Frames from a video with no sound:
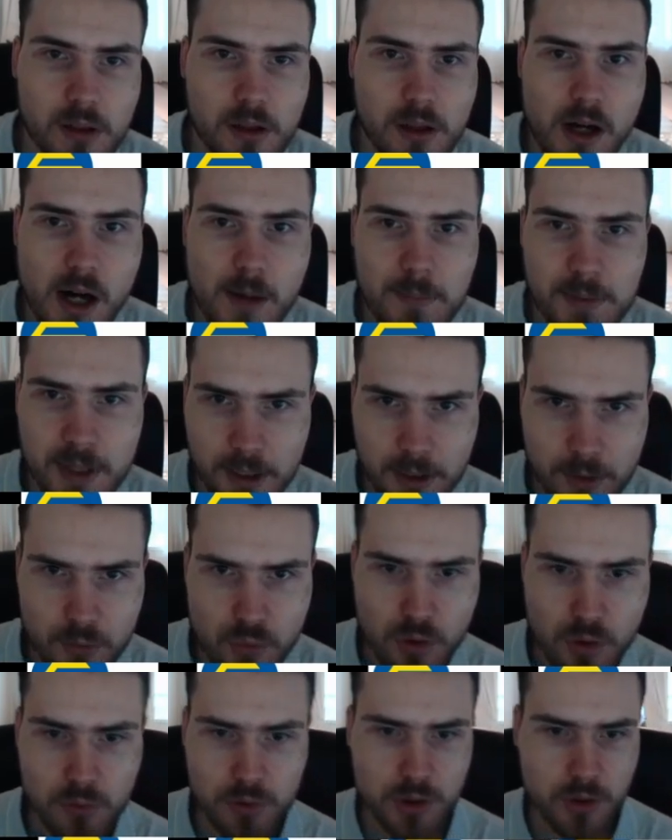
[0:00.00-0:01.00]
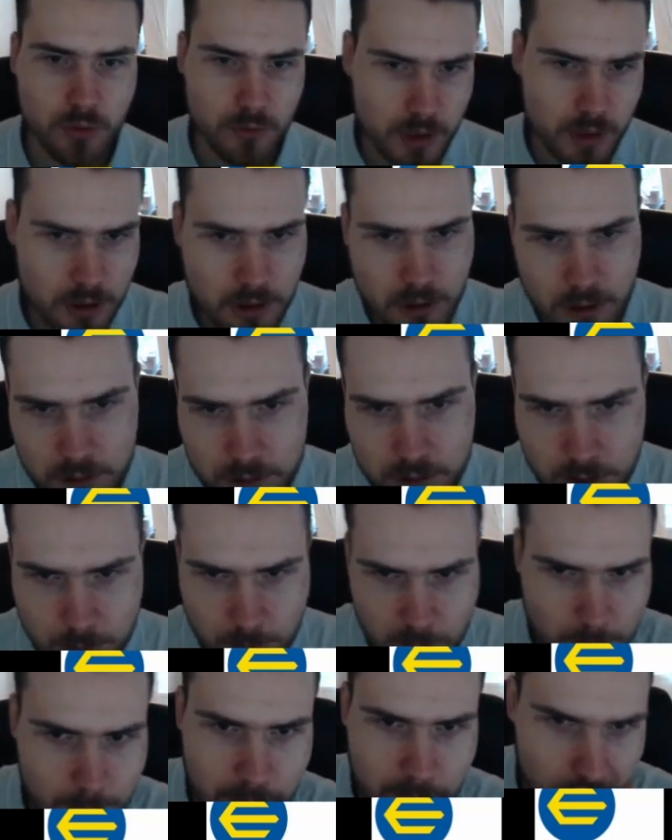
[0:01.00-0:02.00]
Updated roles. So these are some of
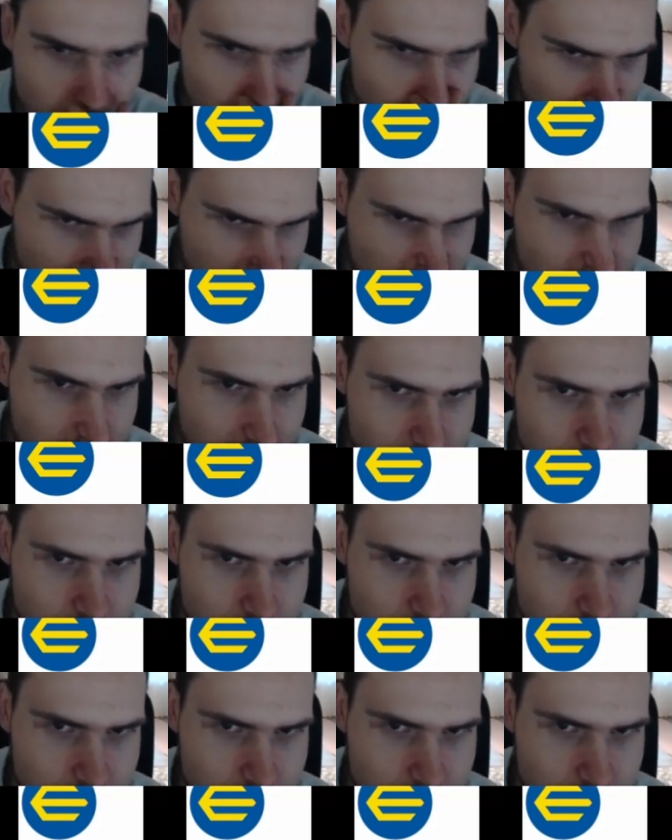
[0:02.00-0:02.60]
the bigger changes.